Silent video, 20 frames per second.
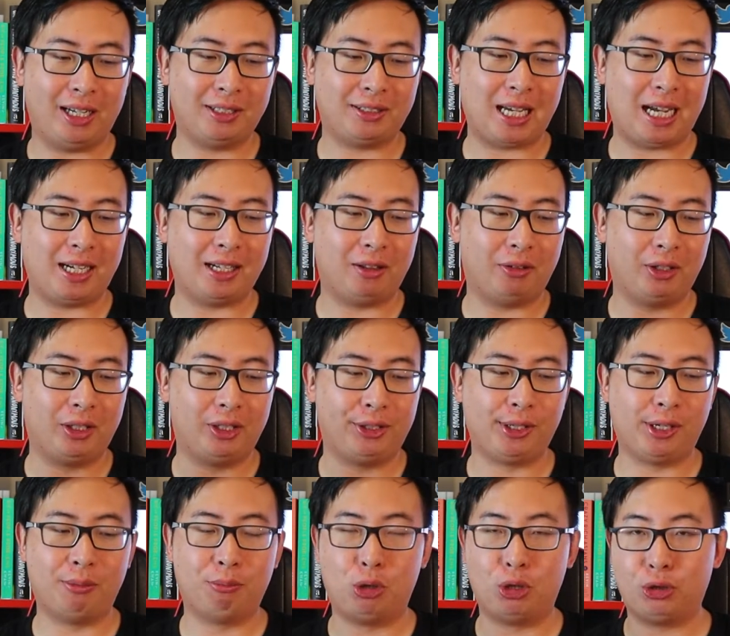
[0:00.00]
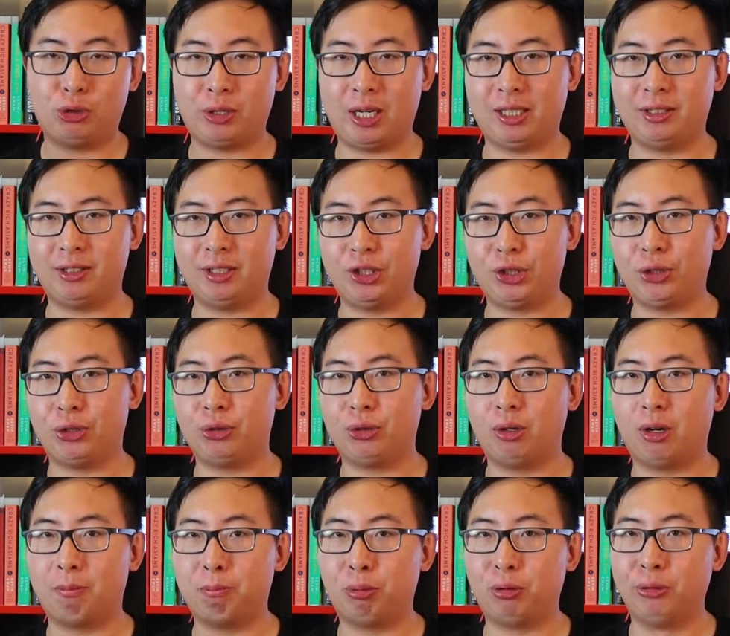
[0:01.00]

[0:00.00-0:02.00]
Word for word: is that Ethereum will transition to a